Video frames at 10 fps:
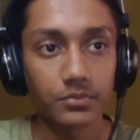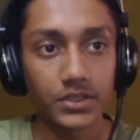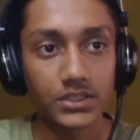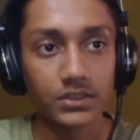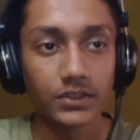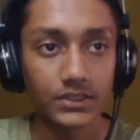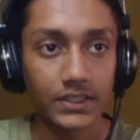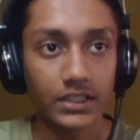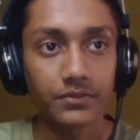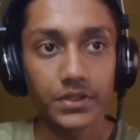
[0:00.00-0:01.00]
which looks
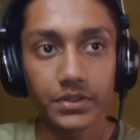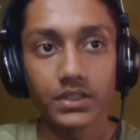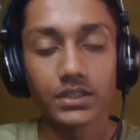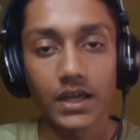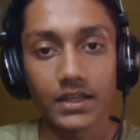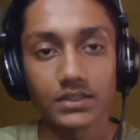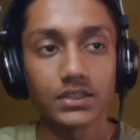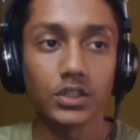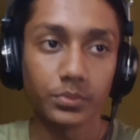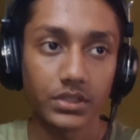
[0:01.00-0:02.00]
like a very nice
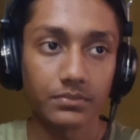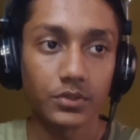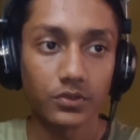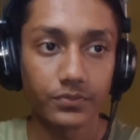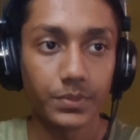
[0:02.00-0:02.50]
human move,